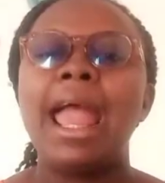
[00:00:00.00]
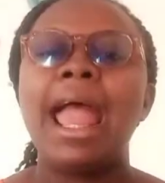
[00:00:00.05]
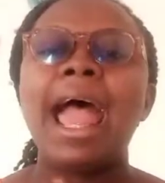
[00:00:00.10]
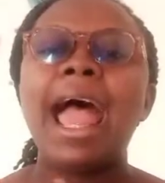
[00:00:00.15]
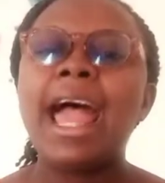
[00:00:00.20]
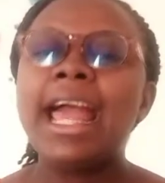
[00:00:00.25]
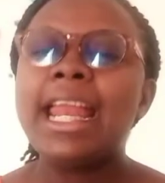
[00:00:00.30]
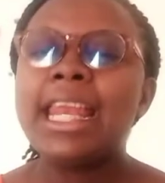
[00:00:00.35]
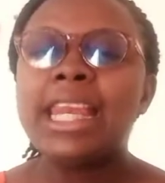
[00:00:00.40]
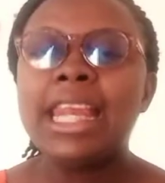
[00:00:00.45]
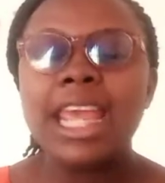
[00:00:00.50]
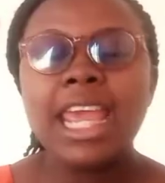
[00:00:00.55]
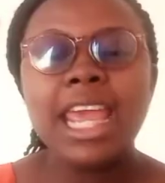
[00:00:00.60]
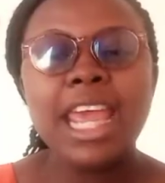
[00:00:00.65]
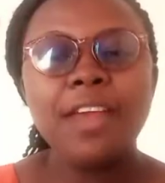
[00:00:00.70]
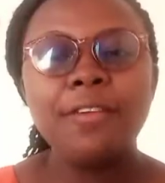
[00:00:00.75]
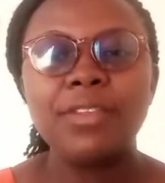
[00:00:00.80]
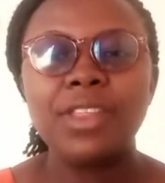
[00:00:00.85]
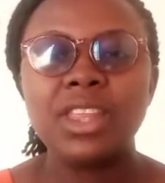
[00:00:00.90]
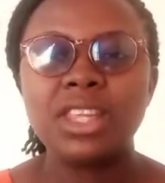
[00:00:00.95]
And
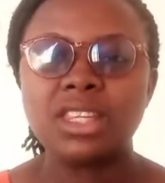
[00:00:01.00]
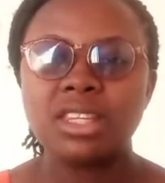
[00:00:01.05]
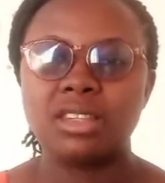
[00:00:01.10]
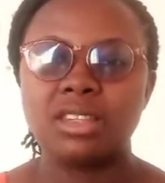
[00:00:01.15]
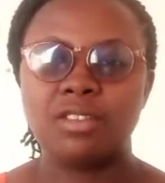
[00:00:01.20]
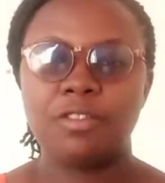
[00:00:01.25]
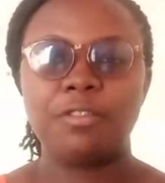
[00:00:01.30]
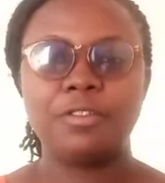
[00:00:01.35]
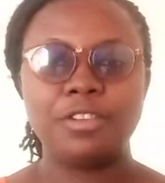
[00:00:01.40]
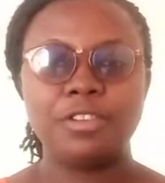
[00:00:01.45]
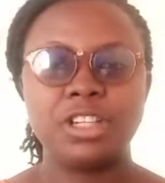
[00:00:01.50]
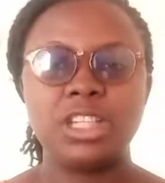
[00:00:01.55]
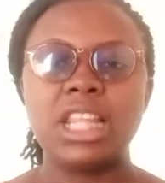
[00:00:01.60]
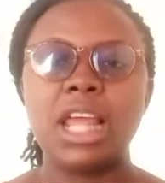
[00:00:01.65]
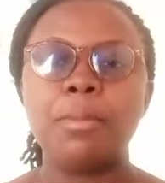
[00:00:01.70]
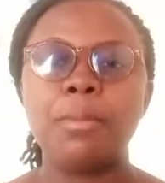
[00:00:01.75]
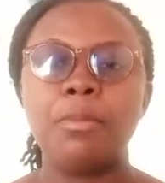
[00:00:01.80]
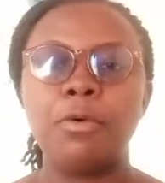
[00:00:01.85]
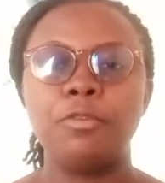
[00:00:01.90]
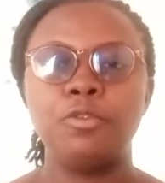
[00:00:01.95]
if this is your first
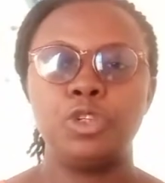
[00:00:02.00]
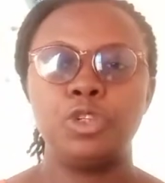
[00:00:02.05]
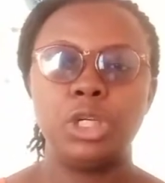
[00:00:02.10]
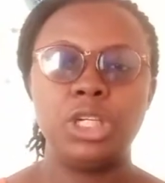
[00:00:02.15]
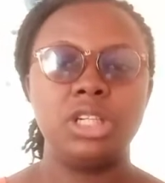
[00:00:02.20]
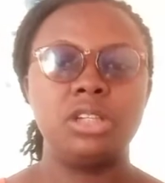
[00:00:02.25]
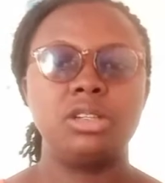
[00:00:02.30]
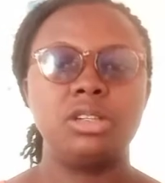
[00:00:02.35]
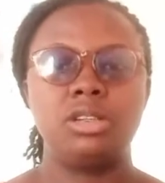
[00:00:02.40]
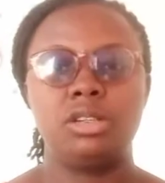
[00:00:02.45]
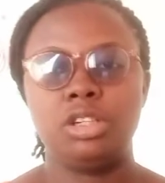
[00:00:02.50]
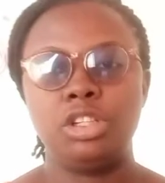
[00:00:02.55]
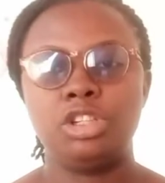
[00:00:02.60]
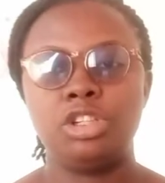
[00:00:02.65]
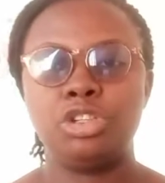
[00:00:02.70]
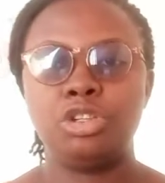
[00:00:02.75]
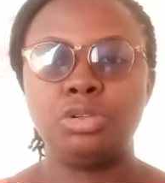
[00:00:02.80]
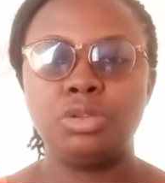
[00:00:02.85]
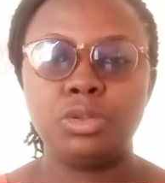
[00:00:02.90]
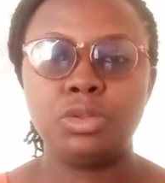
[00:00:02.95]
time of joining us on
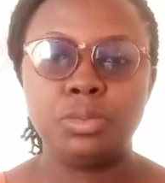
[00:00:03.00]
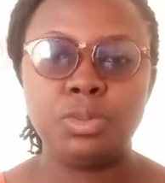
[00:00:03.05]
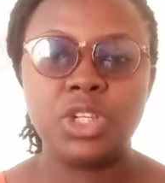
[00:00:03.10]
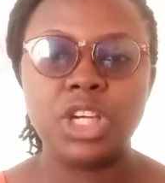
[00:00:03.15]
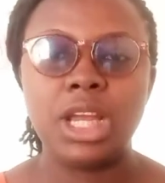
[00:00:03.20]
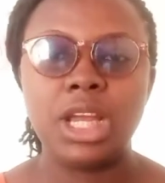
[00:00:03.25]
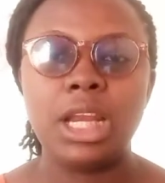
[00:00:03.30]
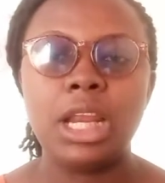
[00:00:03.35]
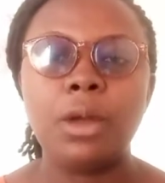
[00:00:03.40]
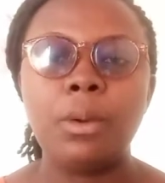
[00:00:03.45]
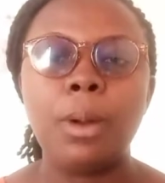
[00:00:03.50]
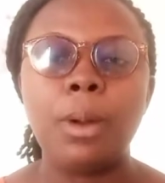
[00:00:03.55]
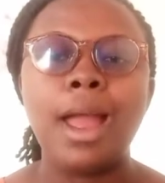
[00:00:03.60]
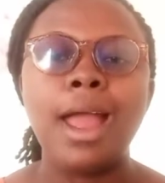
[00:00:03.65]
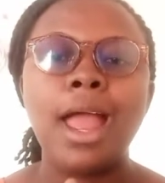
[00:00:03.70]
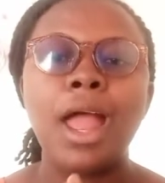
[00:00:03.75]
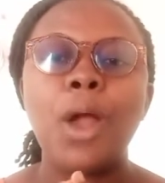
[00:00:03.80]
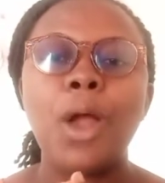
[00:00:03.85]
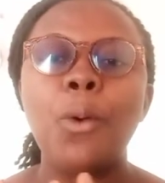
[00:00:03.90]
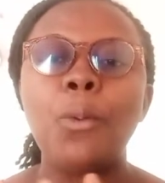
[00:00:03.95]
this YouTube channel,
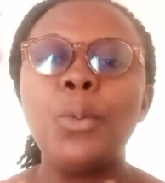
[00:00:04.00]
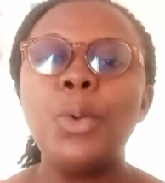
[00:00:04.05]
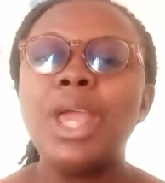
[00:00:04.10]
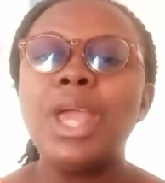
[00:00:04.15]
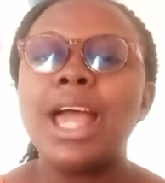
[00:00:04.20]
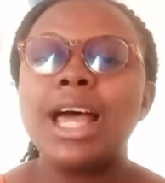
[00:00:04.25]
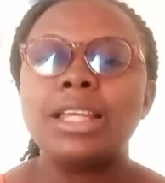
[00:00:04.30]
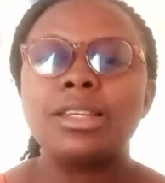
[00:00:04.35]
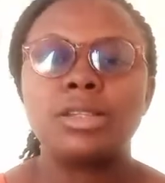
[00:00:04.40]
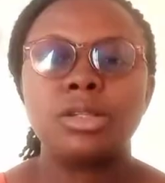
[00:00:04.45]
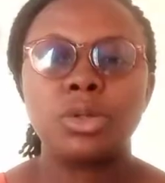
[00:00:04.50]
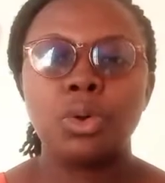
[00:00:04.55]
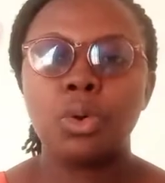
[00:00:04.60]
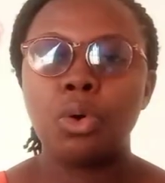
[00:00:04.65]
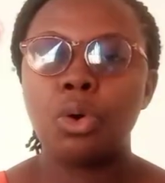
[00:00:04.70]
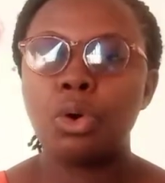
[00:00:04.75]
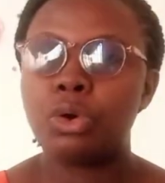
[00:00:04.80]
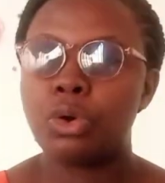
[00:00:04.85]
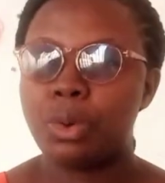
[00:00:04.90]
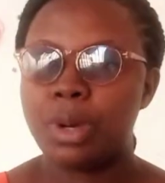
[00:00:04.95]
we are
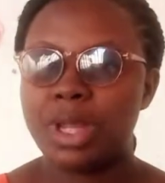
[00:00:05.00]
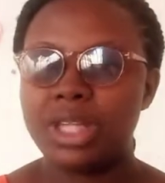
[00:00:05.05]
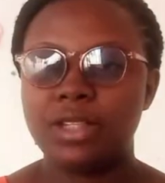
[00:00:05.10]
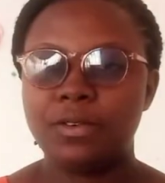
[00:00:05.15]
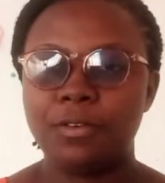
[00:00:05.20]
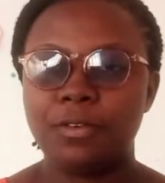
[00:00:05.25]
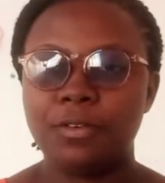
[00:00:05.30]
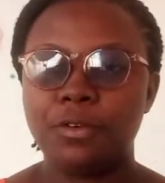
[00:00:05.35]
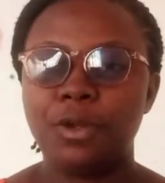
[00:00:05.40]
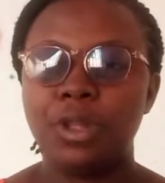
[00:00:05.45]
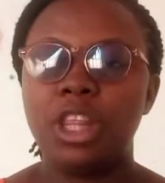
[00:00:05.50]
so grateful.